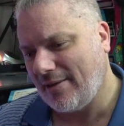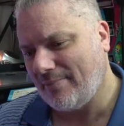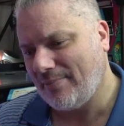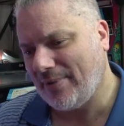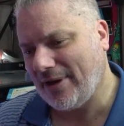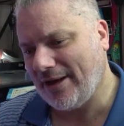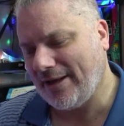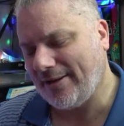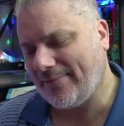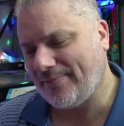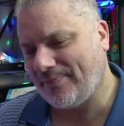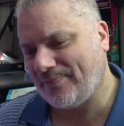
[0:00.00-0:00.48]

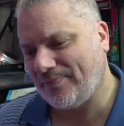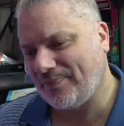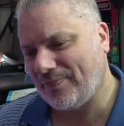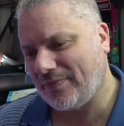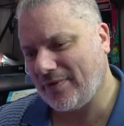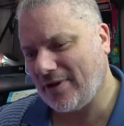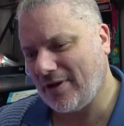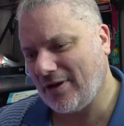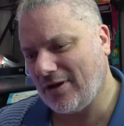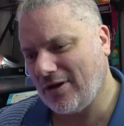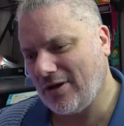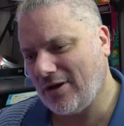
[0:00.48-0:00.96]
But
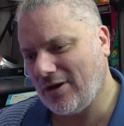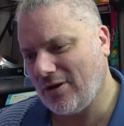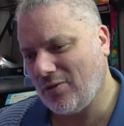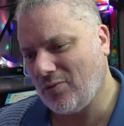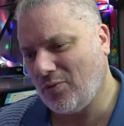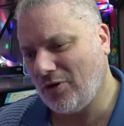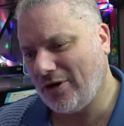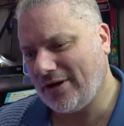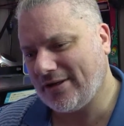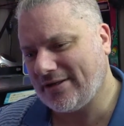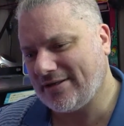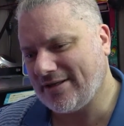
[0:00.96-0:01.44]

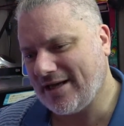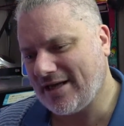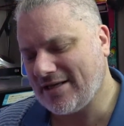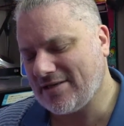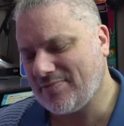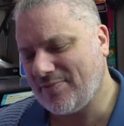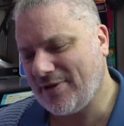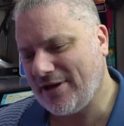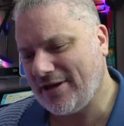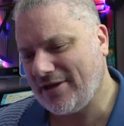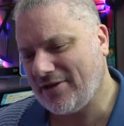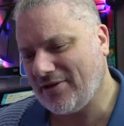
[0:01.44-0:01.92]
what it
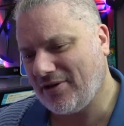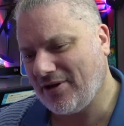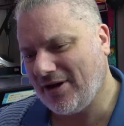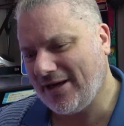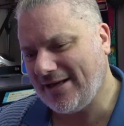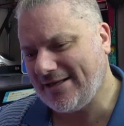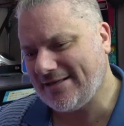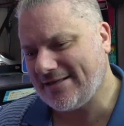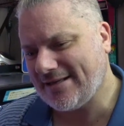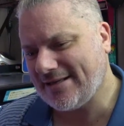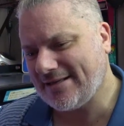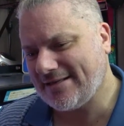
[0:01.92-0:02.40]
does mean,
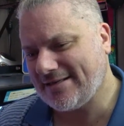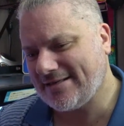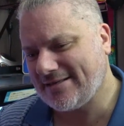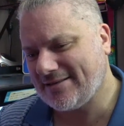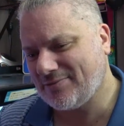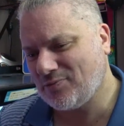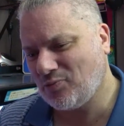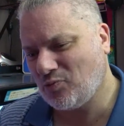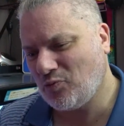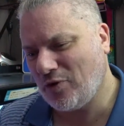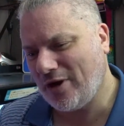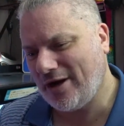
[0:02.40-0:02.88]
guys,
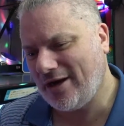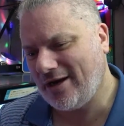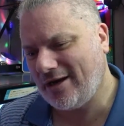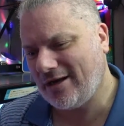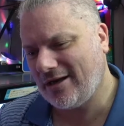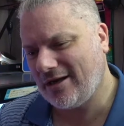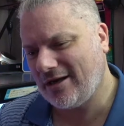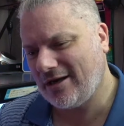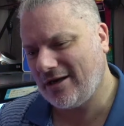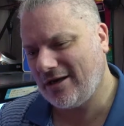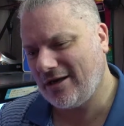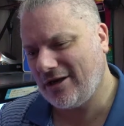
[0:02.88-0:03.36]
is
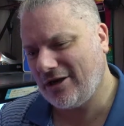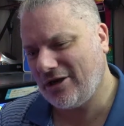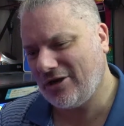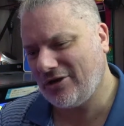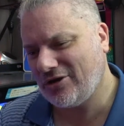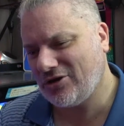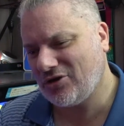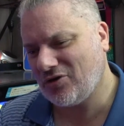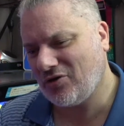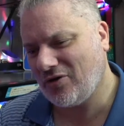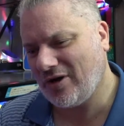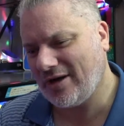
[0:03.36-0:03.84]
when
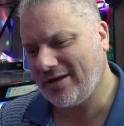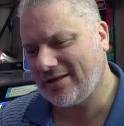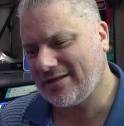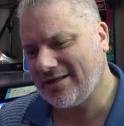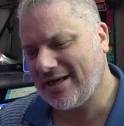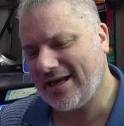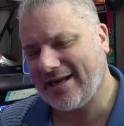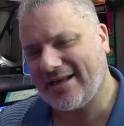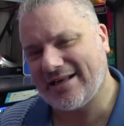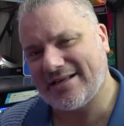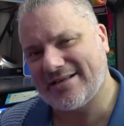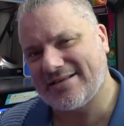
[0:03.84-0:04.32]
you try and
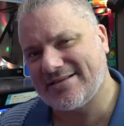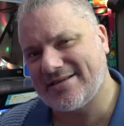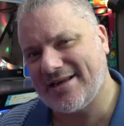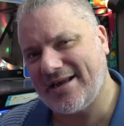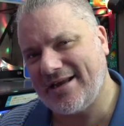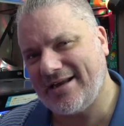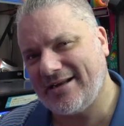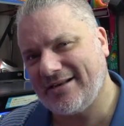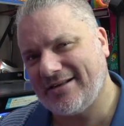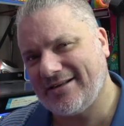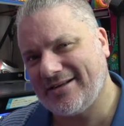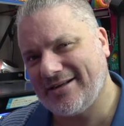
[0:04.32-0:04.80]
take a
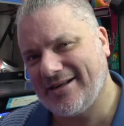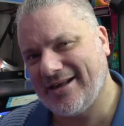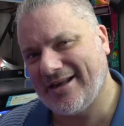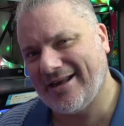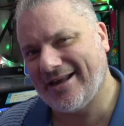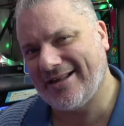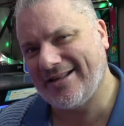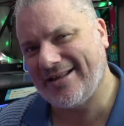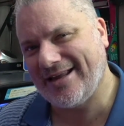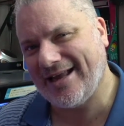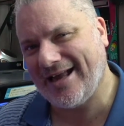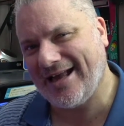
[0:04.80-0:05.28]
seat
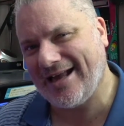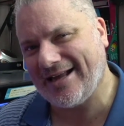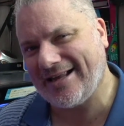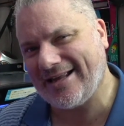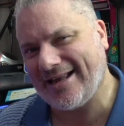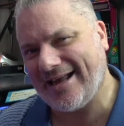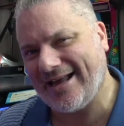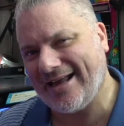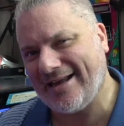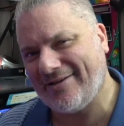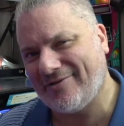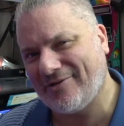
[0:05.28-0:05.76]
in the
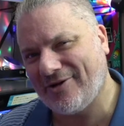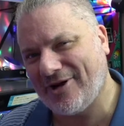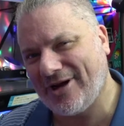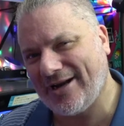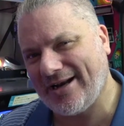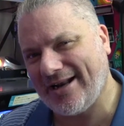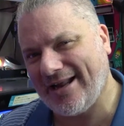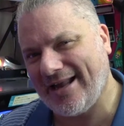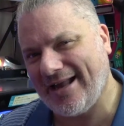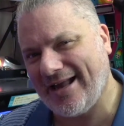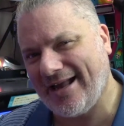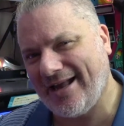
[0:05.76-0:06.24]
arcade
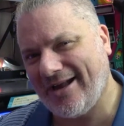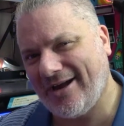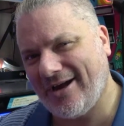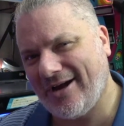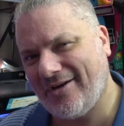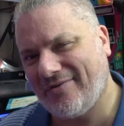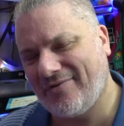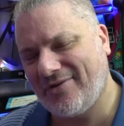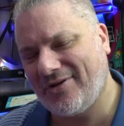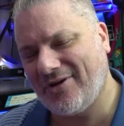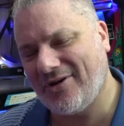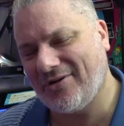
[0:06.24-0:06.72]
right now,
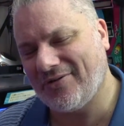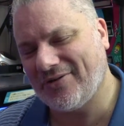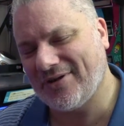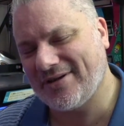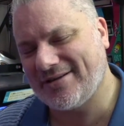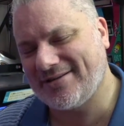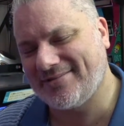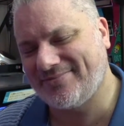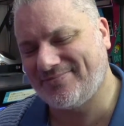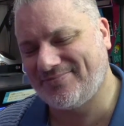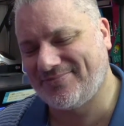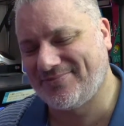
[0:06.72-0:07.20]
I've got
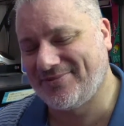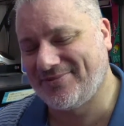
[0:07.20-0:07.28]
this